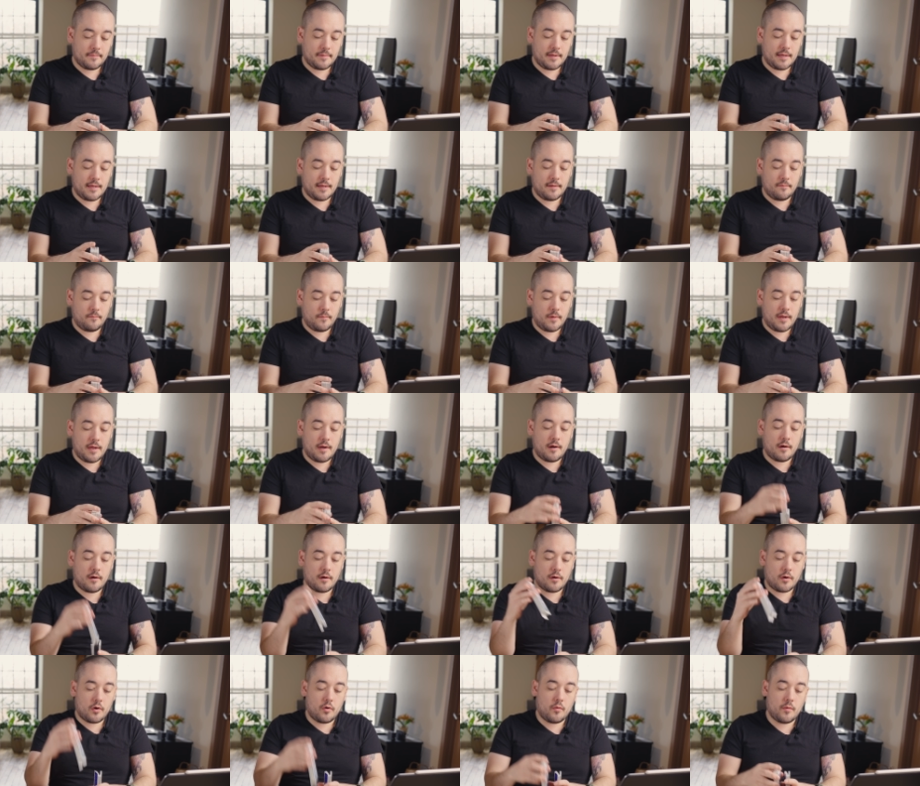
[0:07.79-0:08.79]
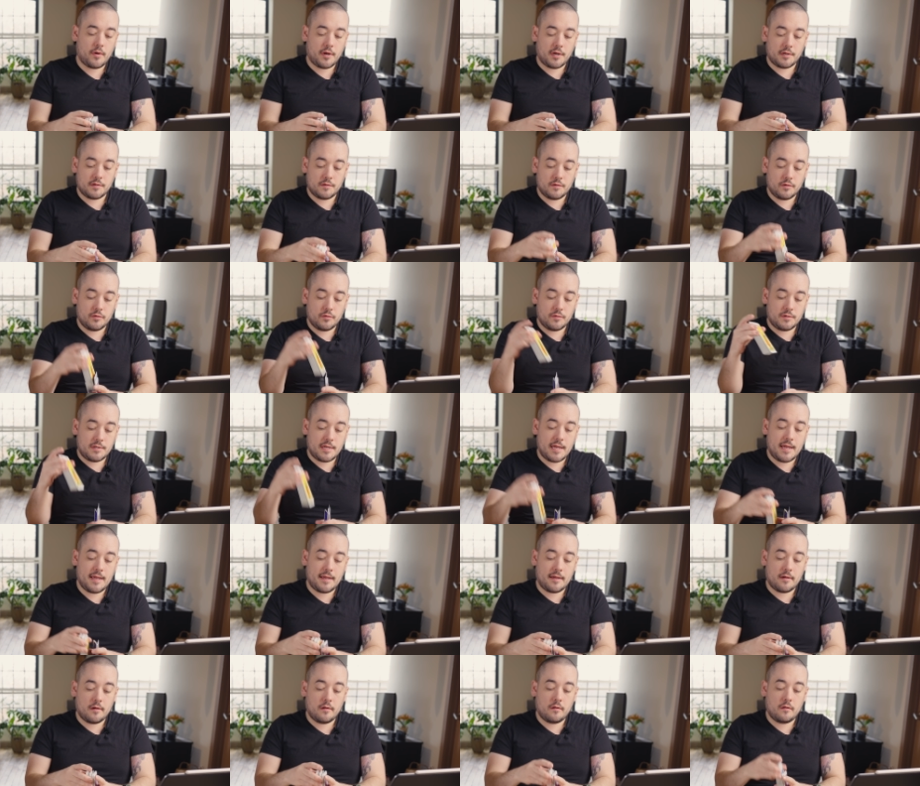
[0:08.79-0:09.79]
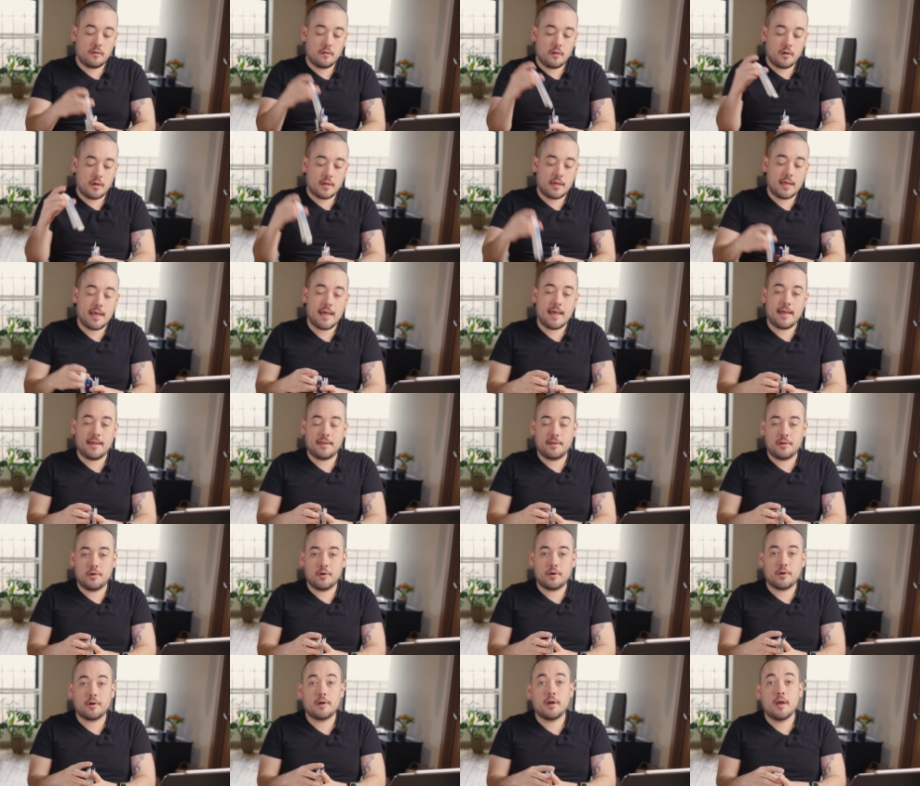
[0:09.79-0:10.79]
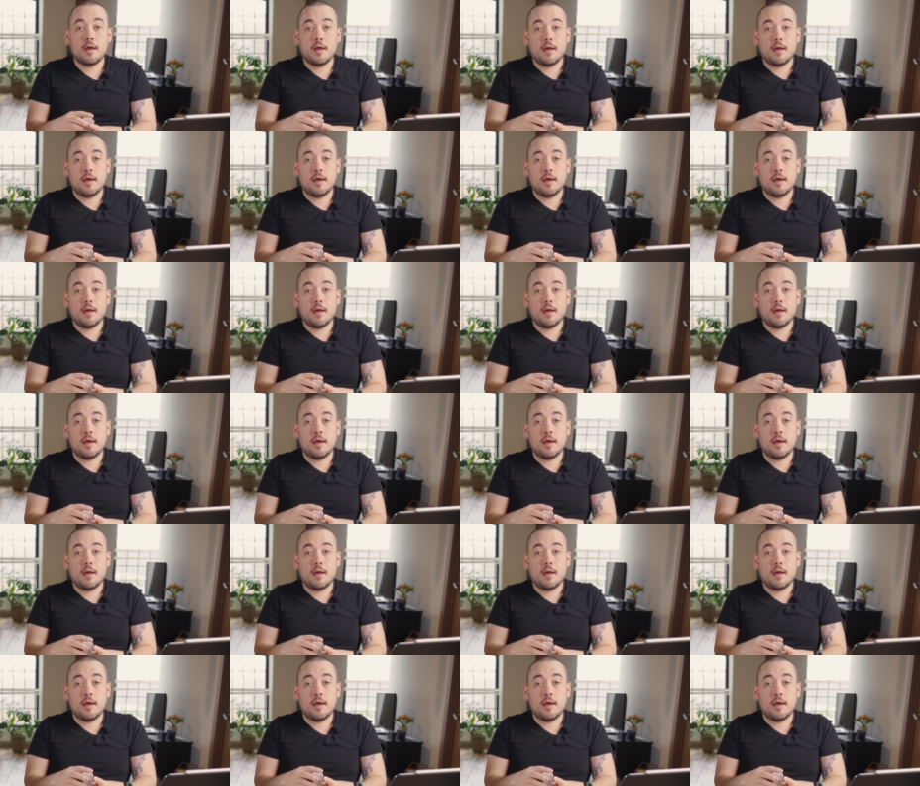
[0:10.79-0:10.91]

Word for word: and we are going to take a look at your